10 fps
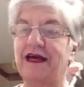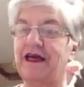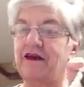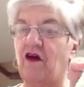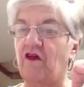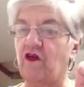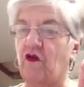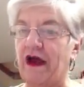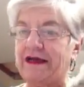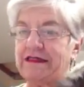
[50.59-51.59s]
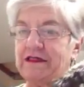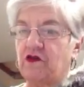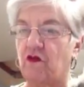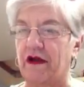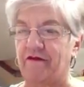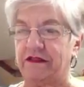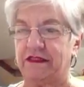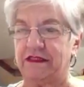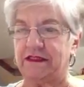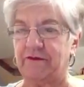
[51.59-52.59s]
into all cracks and
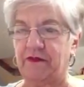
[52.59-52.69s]
crevices.